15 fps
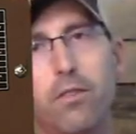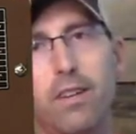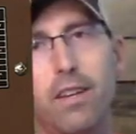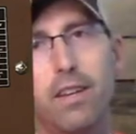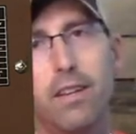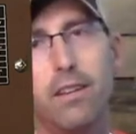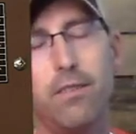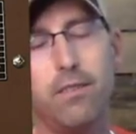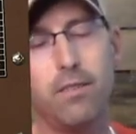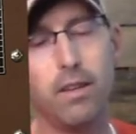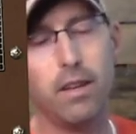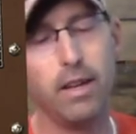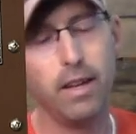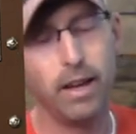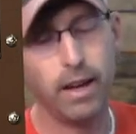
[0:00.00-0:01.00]
is
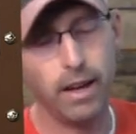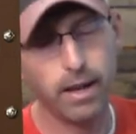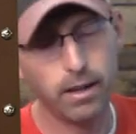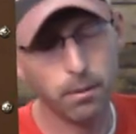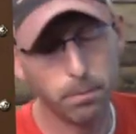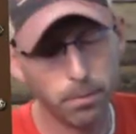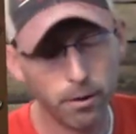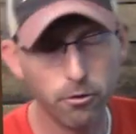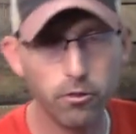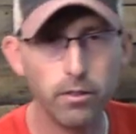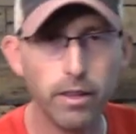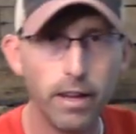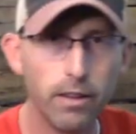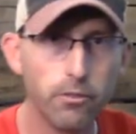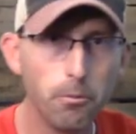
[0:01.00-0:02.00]
a compressor
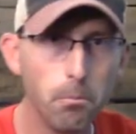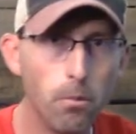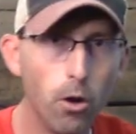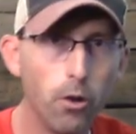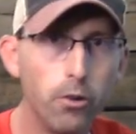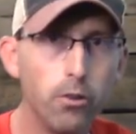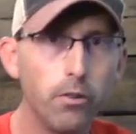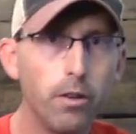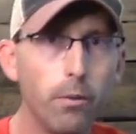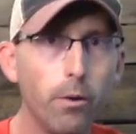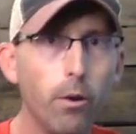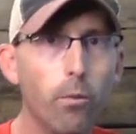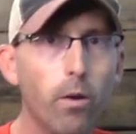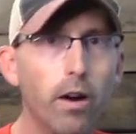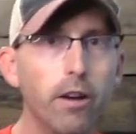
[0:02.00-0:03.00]
that has a motor that
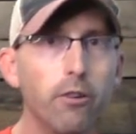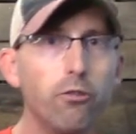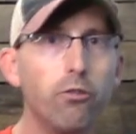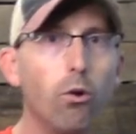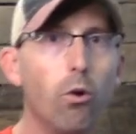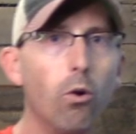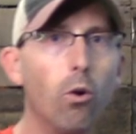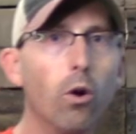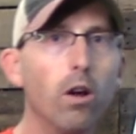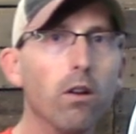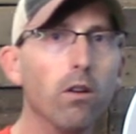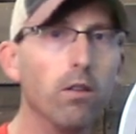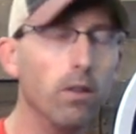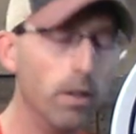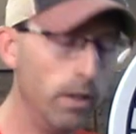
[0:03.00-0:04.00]
requires
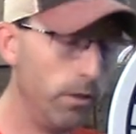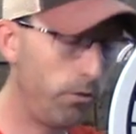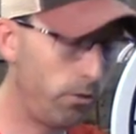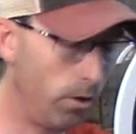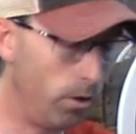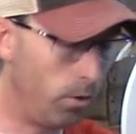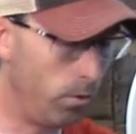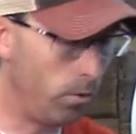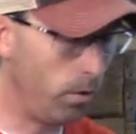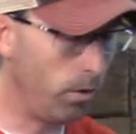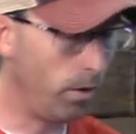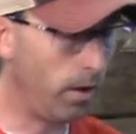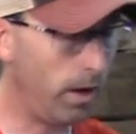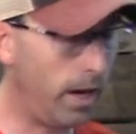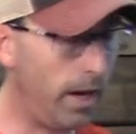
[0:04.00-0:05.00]
oil. So
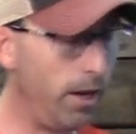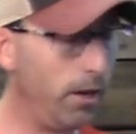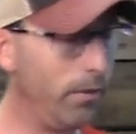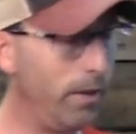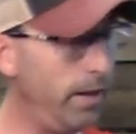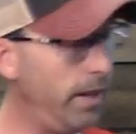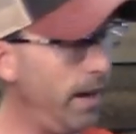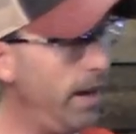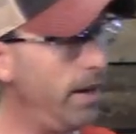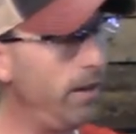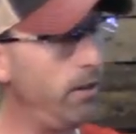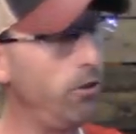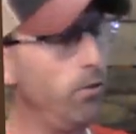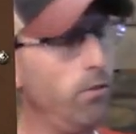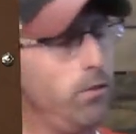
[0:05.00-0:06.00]
I go in ahead
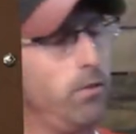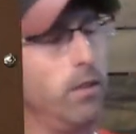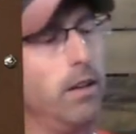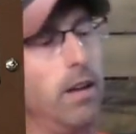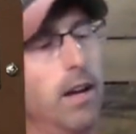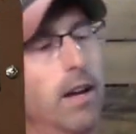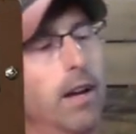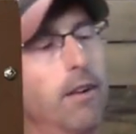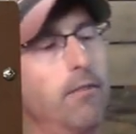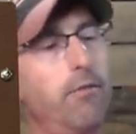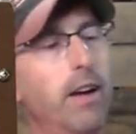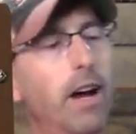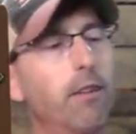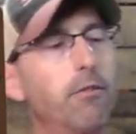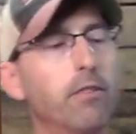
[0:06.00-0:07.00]
and use uh,
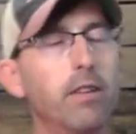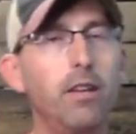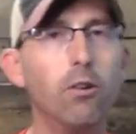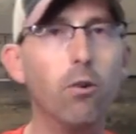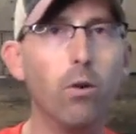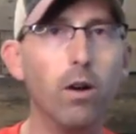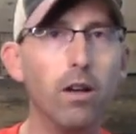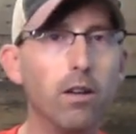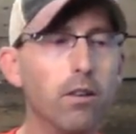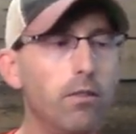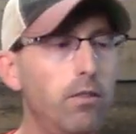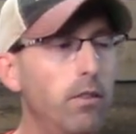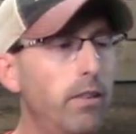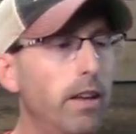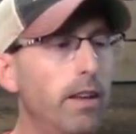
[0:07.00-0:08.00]
Valvoline oil,
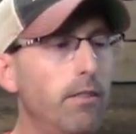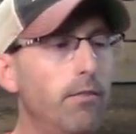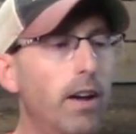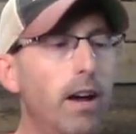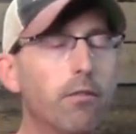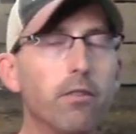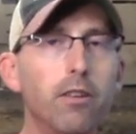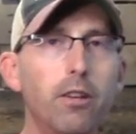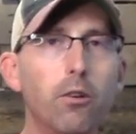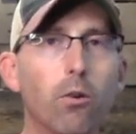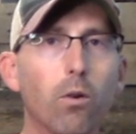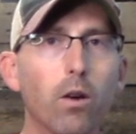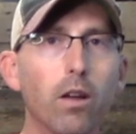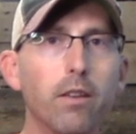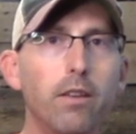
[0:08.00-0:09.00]
synthetic Valvoline
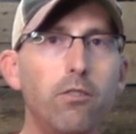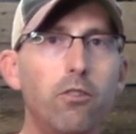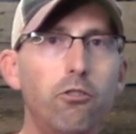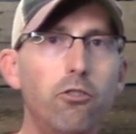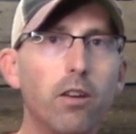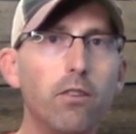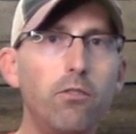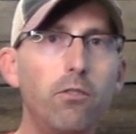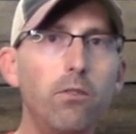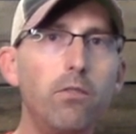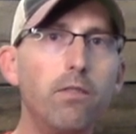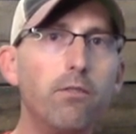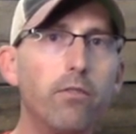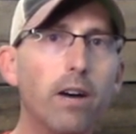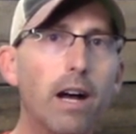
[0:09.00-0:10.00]
oil. They suggest
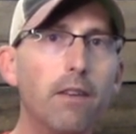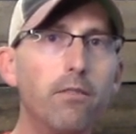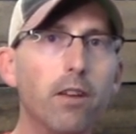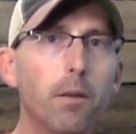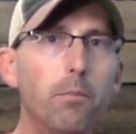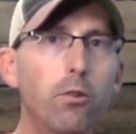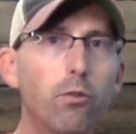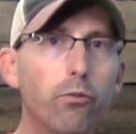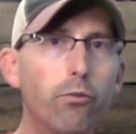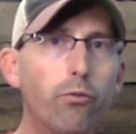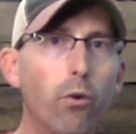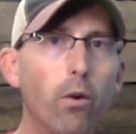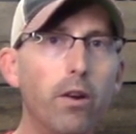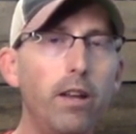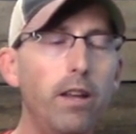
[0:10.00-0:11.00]
using
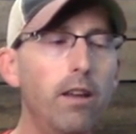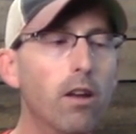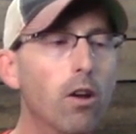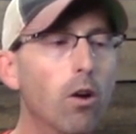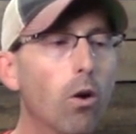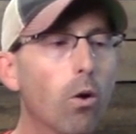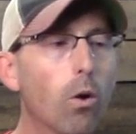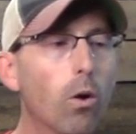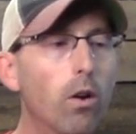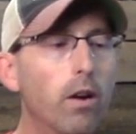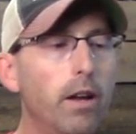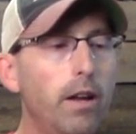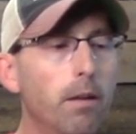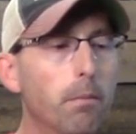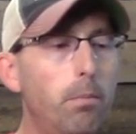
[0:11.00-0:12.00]
5W40 or
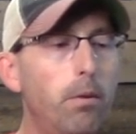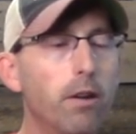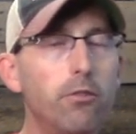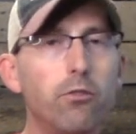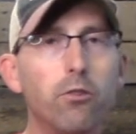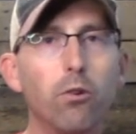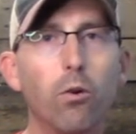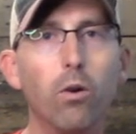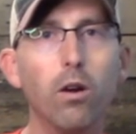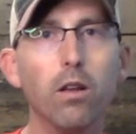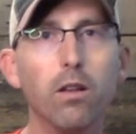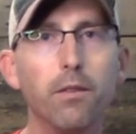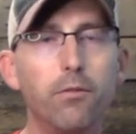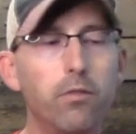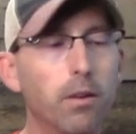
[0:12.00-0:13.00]
a compressor
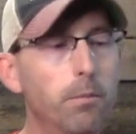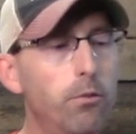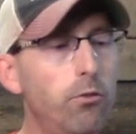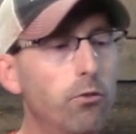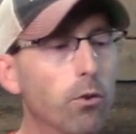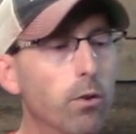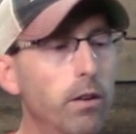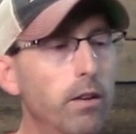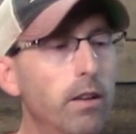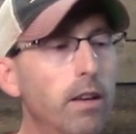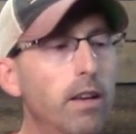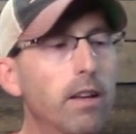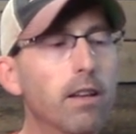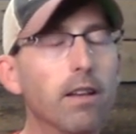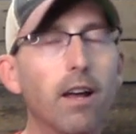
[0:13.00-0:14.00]
oil of some sort.
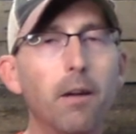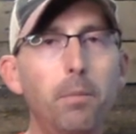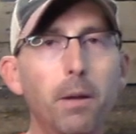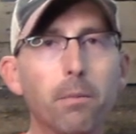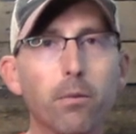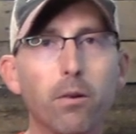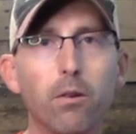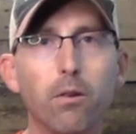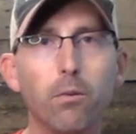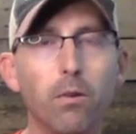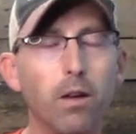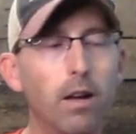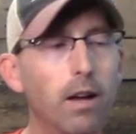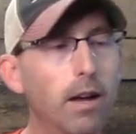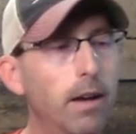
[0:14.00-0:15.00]
A lot of people
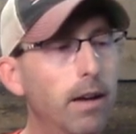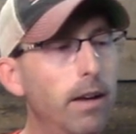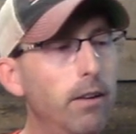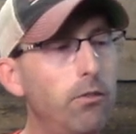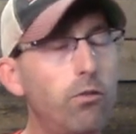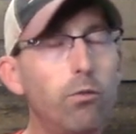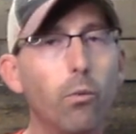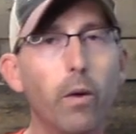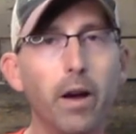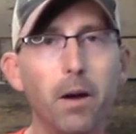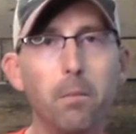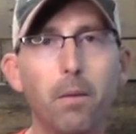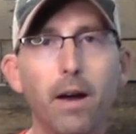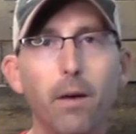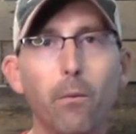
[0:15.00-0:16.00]
uh, swear
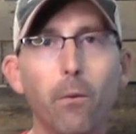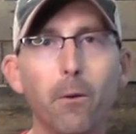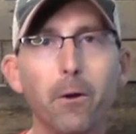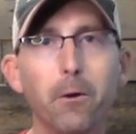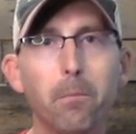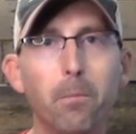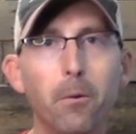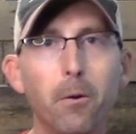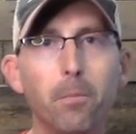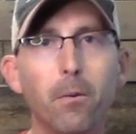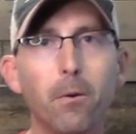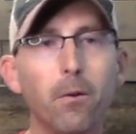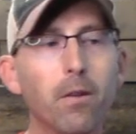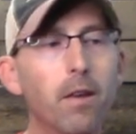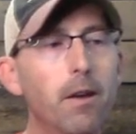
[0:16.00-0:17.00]
by Royal
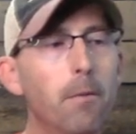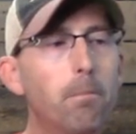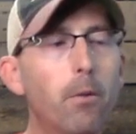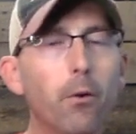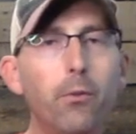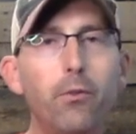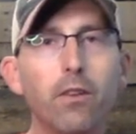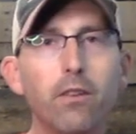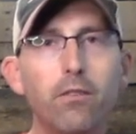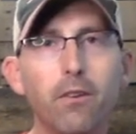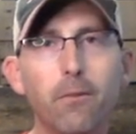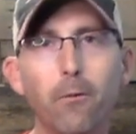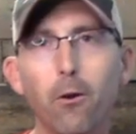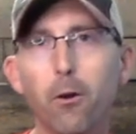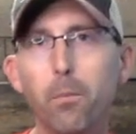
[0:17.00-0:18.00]
Purple. Both this
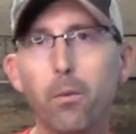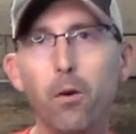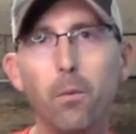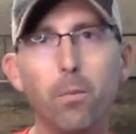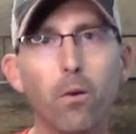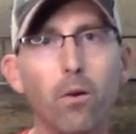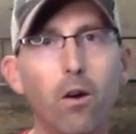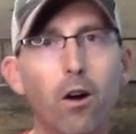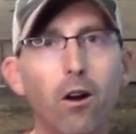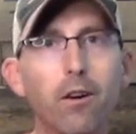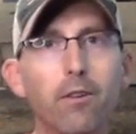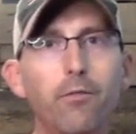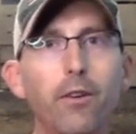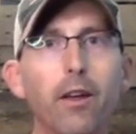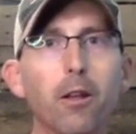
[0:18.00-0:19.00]
and Royal Purple
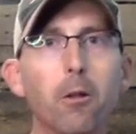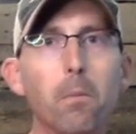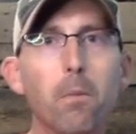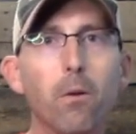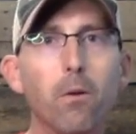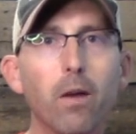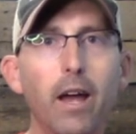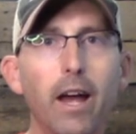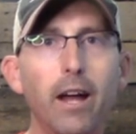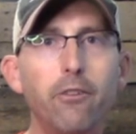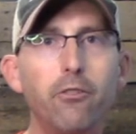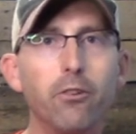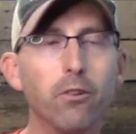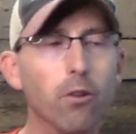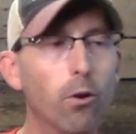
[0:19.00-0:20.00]
are available
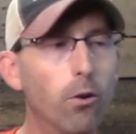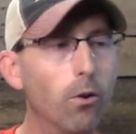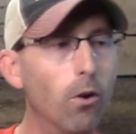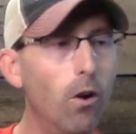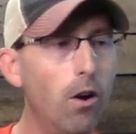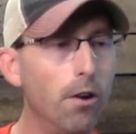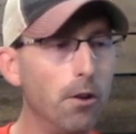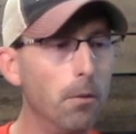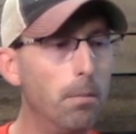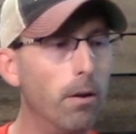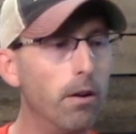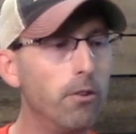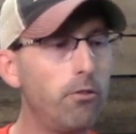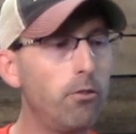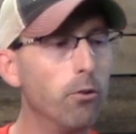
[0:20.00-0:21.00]
at your local auto
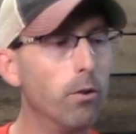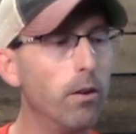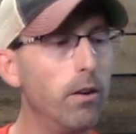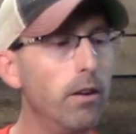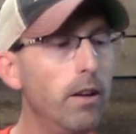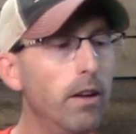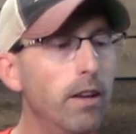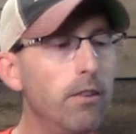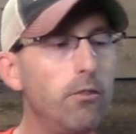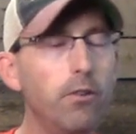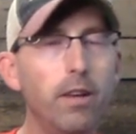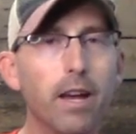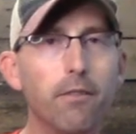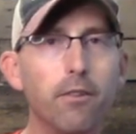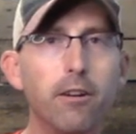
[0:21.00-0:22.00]
parts store, so
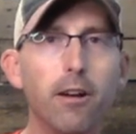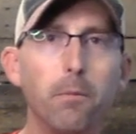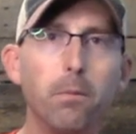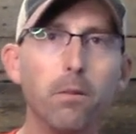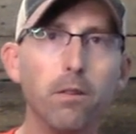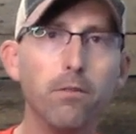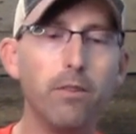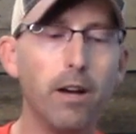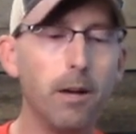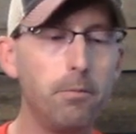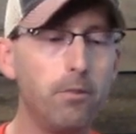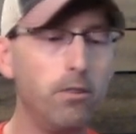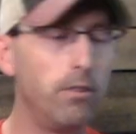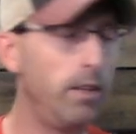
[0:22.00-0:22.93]
you have a couple of options